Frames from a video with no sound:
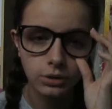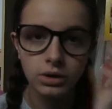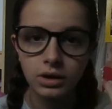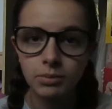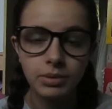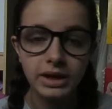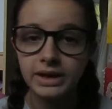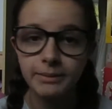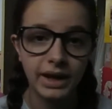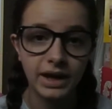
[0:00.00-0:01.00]
You can
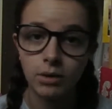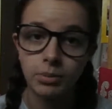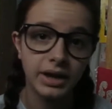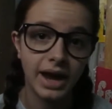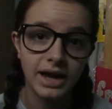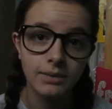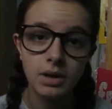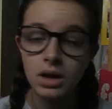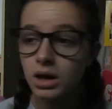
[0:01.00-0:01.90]
completely make up a name,